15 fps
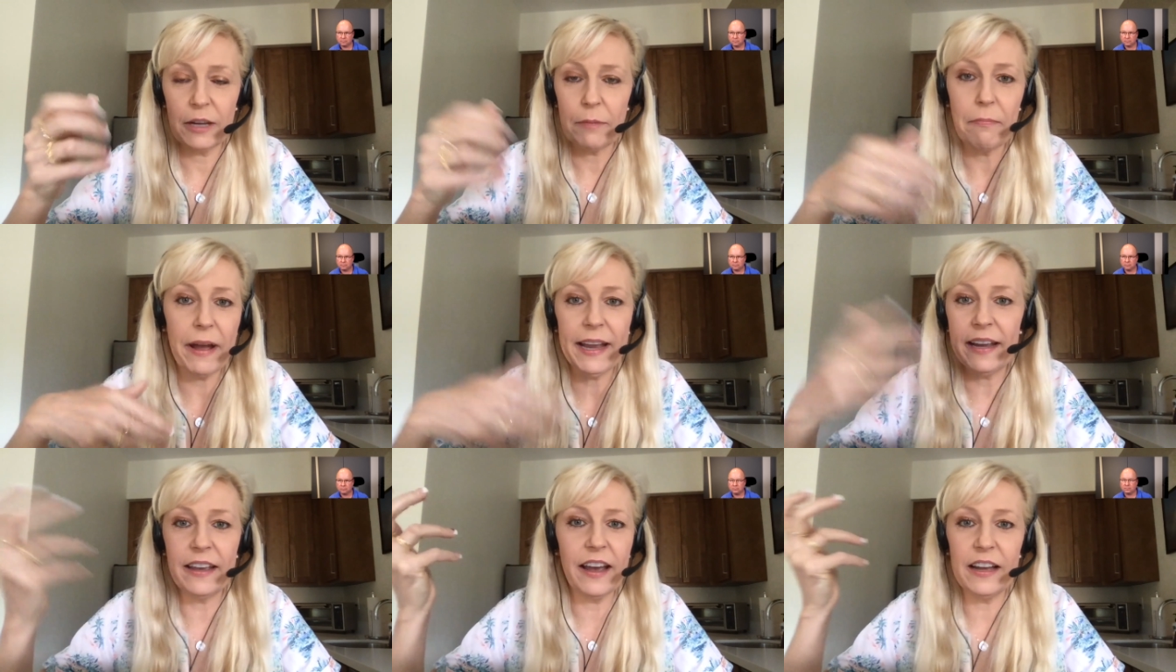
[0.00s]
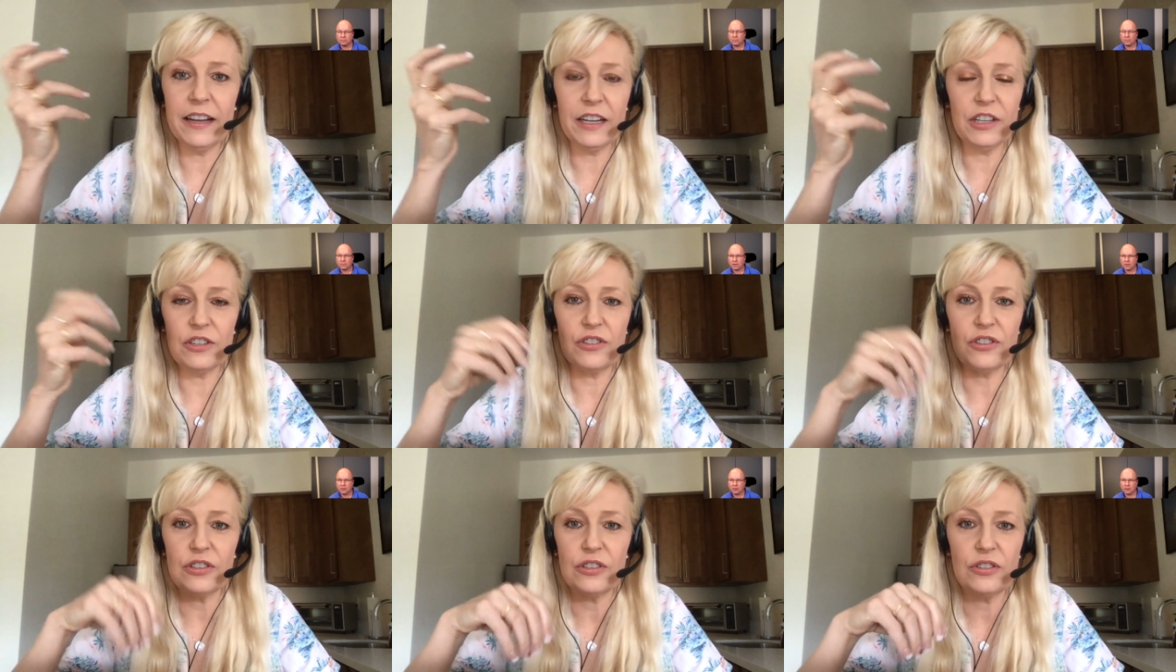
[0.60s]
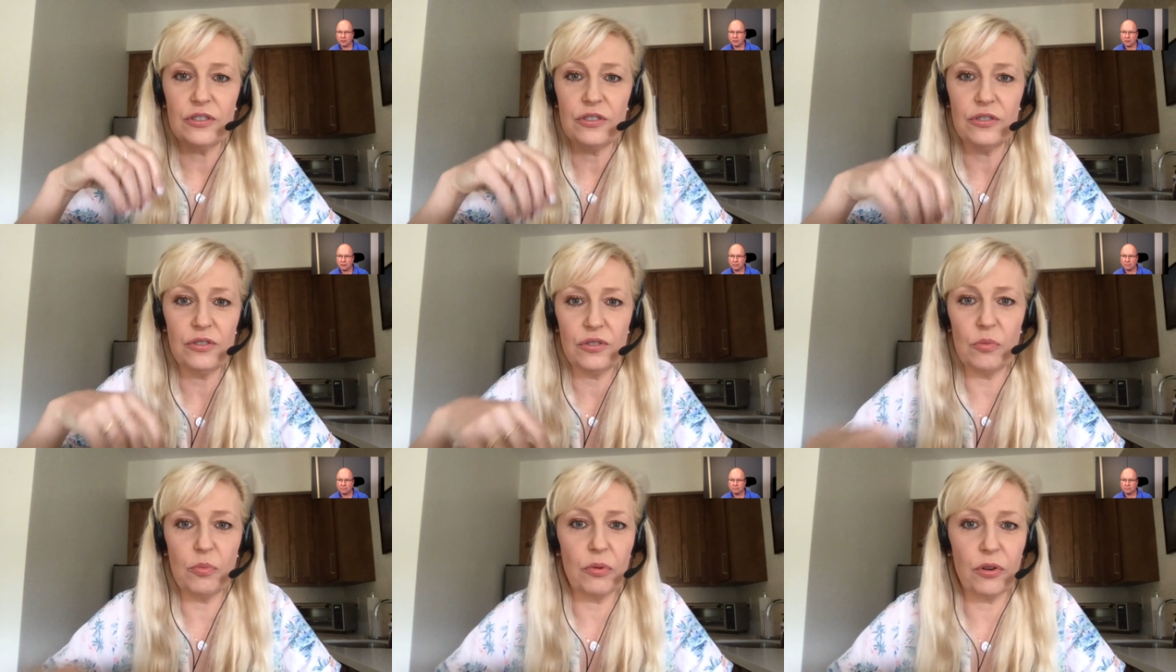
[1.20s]
Like, my gut is just
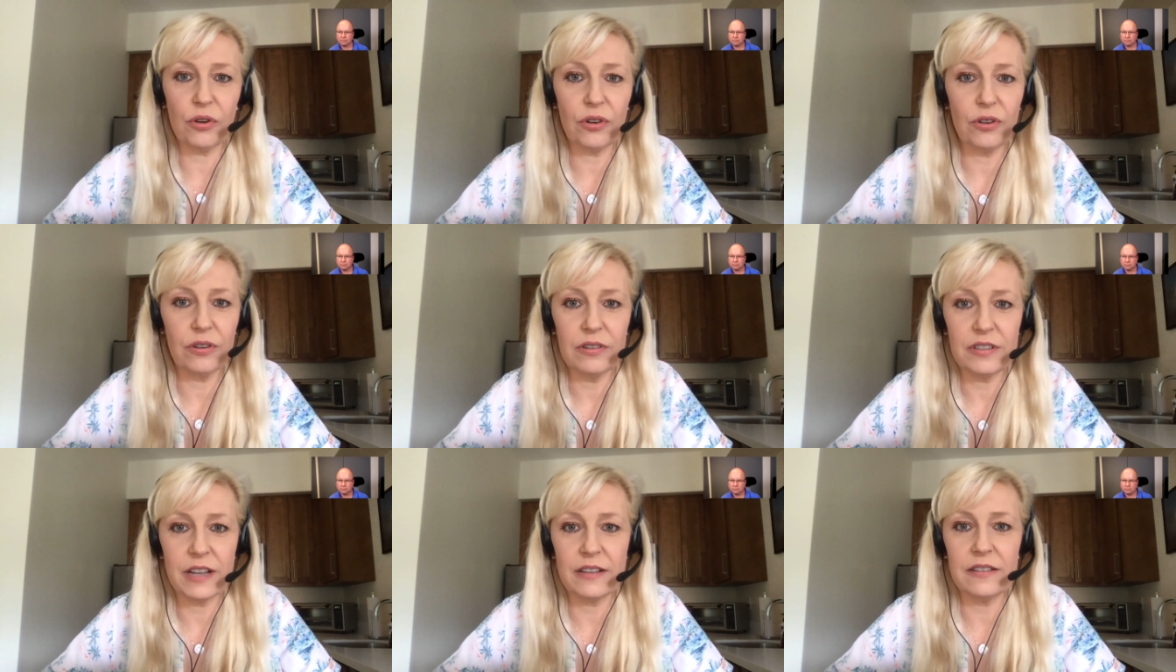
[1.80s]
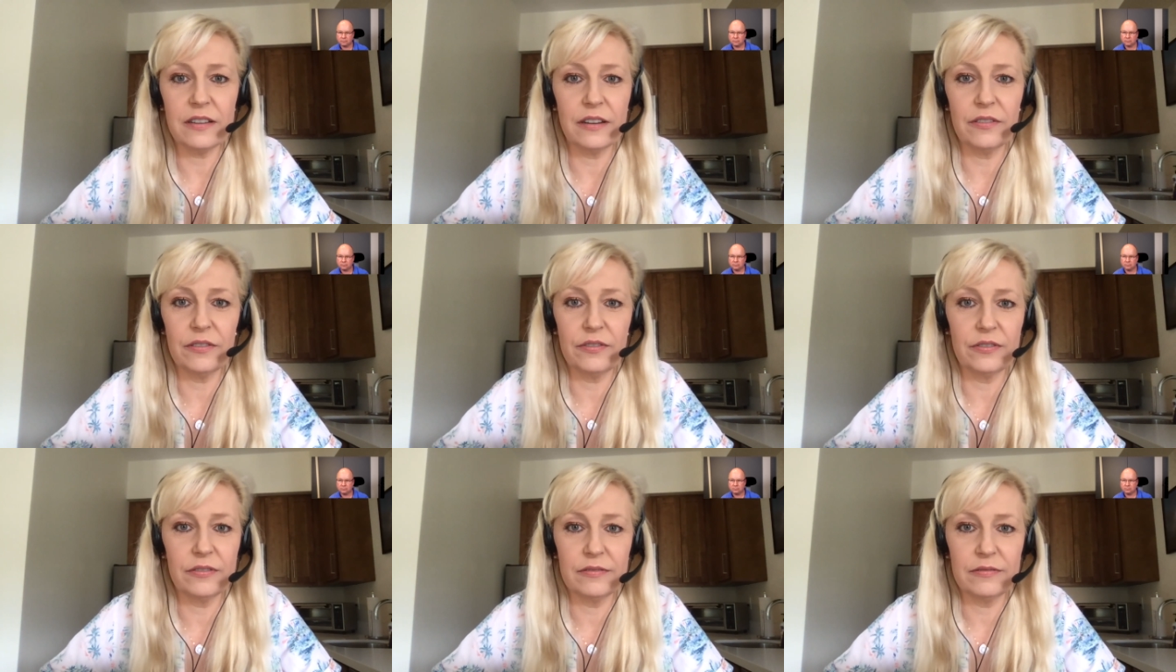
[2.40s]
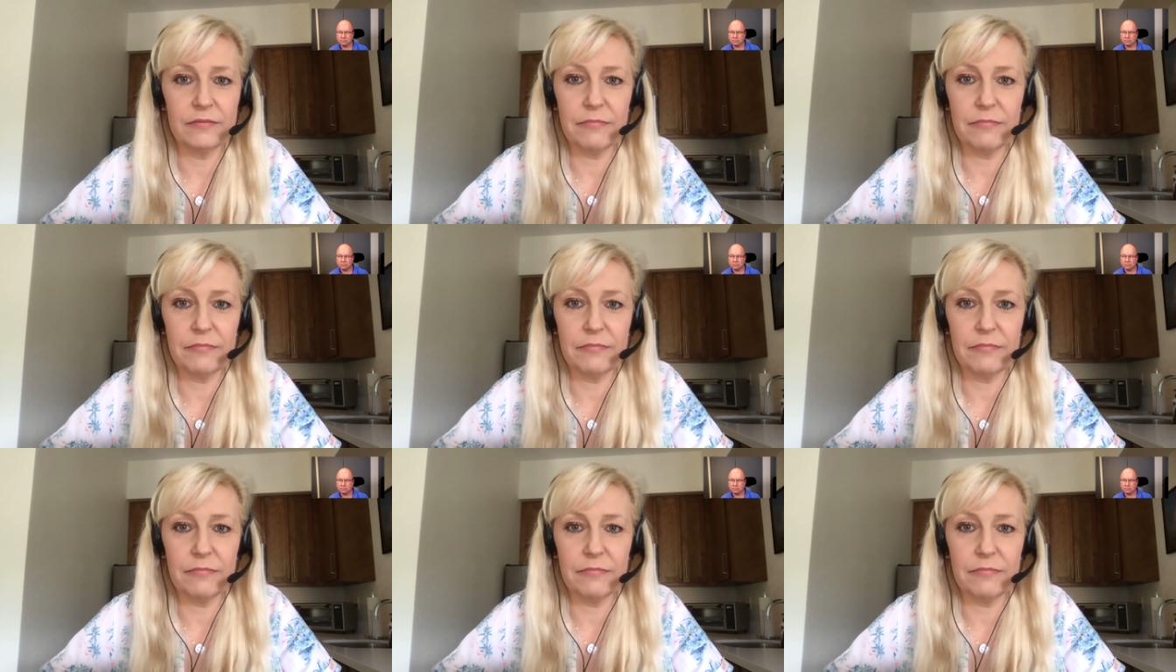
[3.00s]
super sensitive.